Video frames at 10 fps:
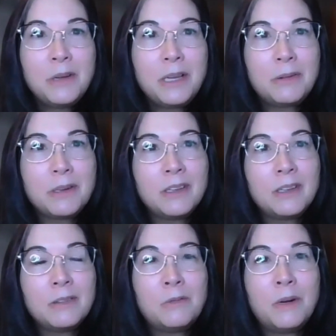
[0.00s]
we
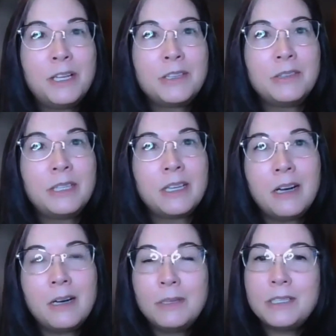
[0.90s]
were wondering,
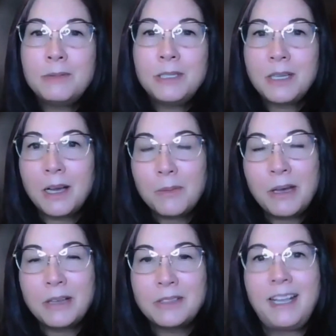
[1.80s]
oh, what should we talk
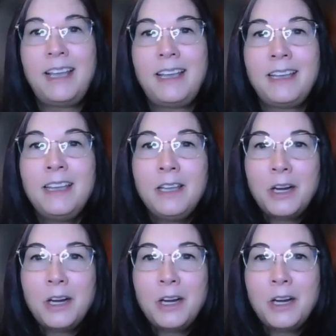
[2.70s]
about today?